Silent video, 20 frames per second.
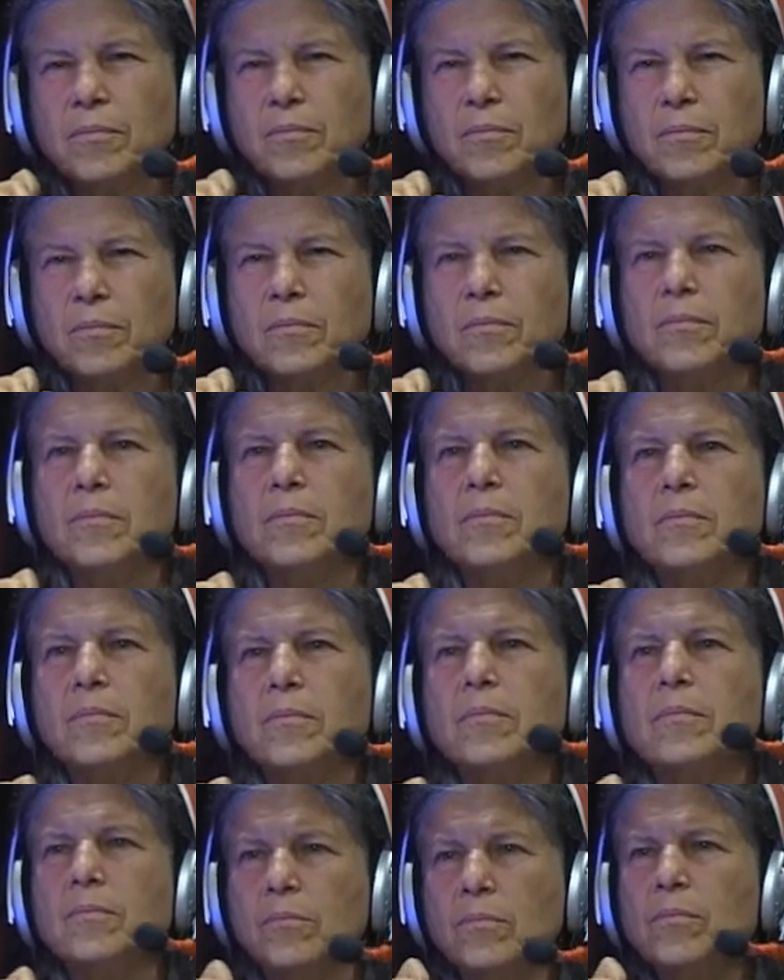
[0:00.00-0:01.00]

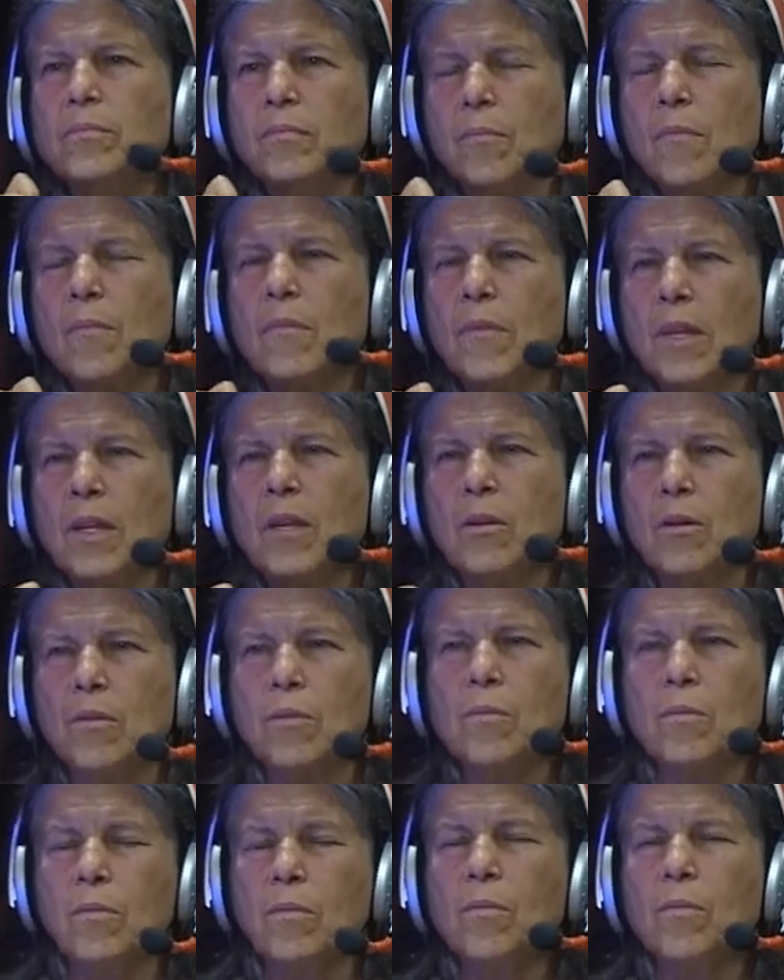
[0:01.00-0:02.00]

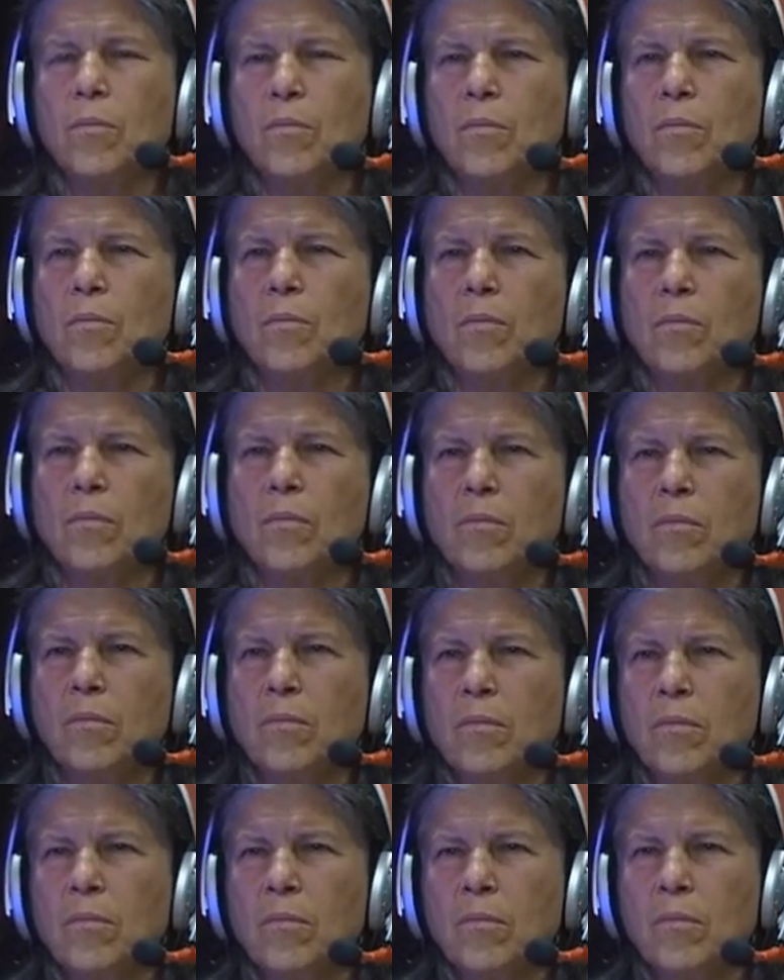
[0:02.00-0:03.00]

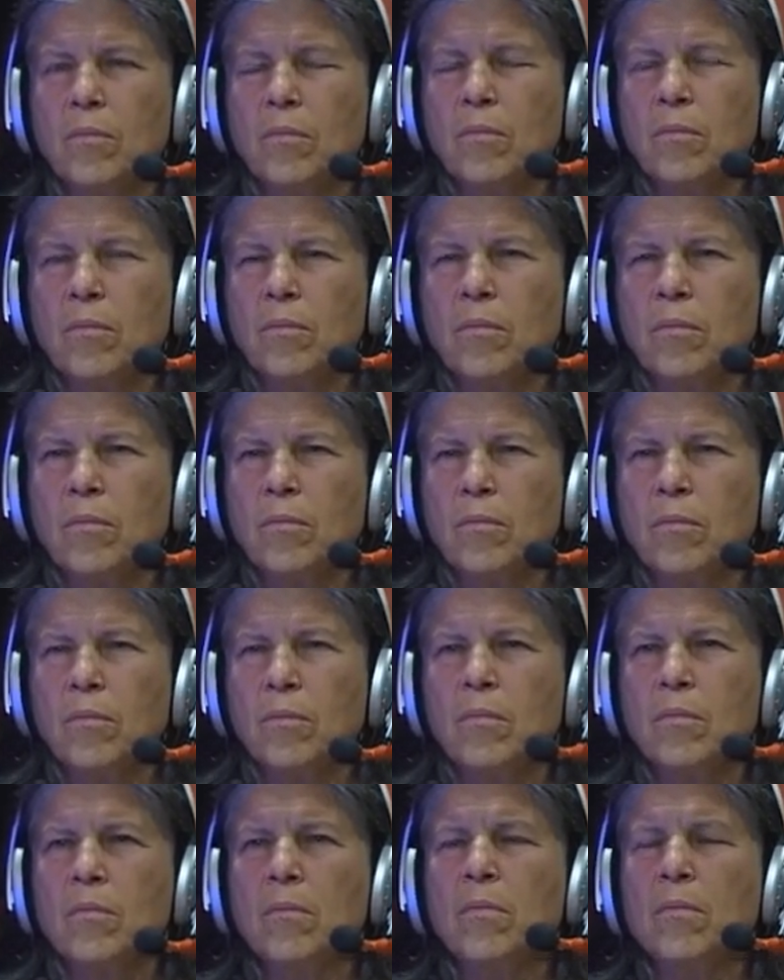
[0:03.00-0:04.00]

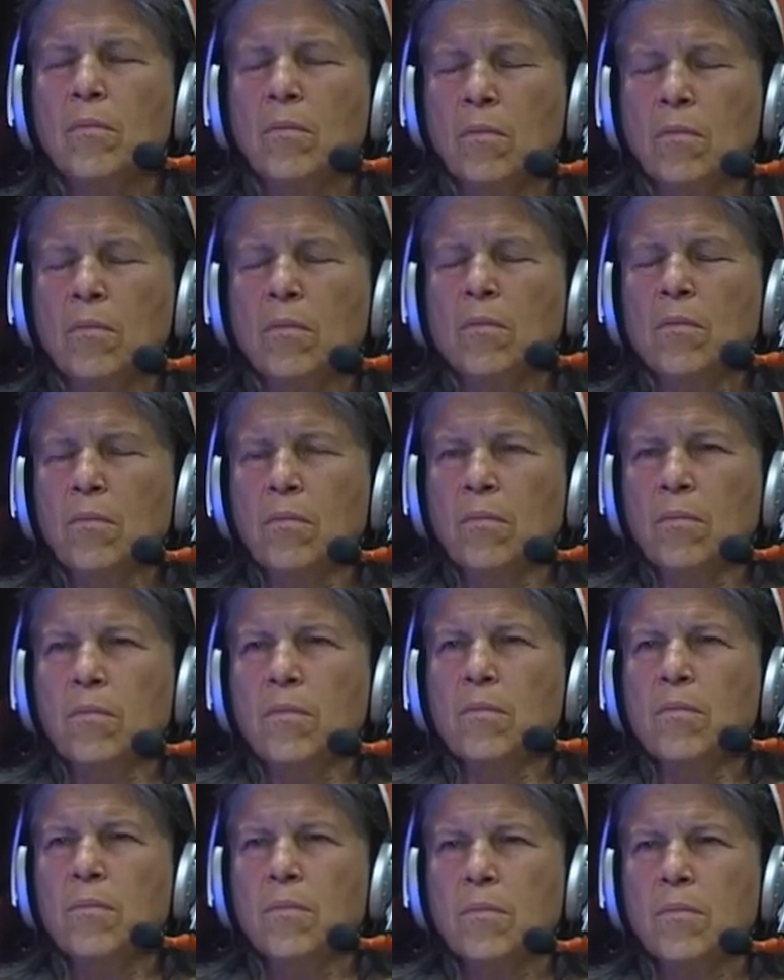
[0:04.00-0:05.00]

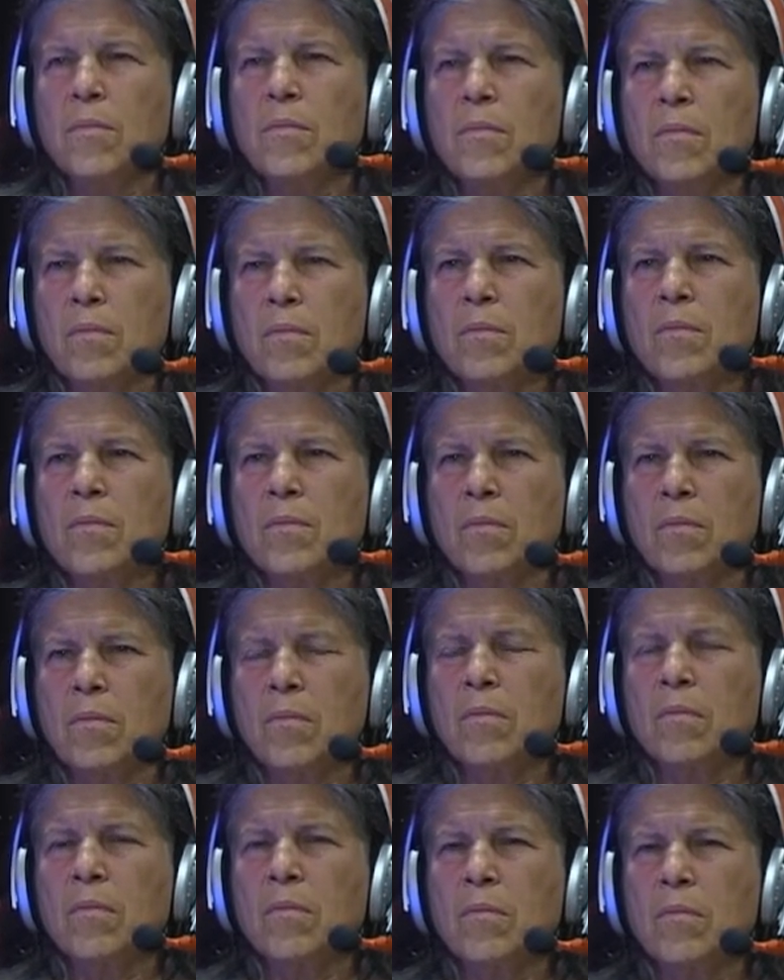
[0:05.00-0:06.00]

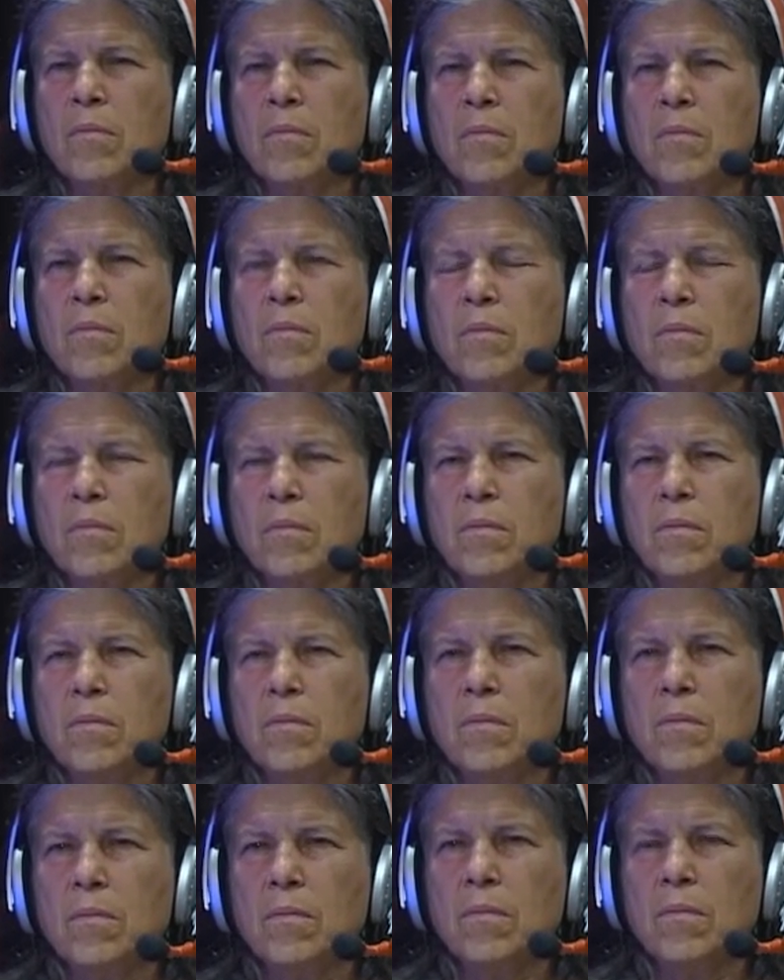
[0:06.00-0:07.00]

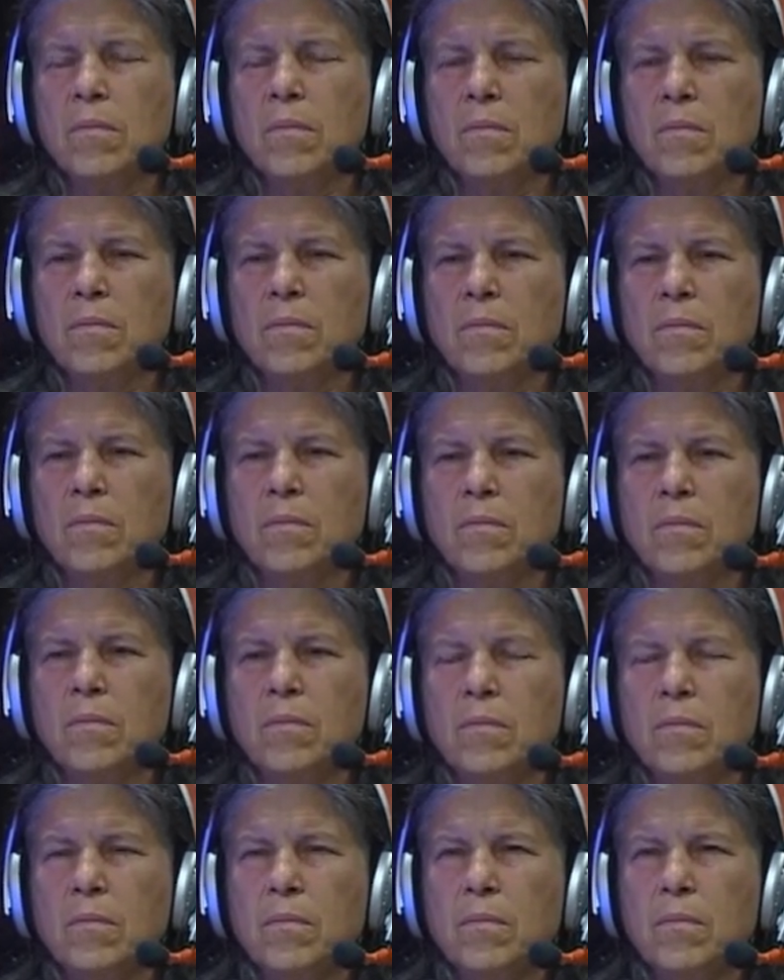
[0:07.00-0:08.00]
(silent)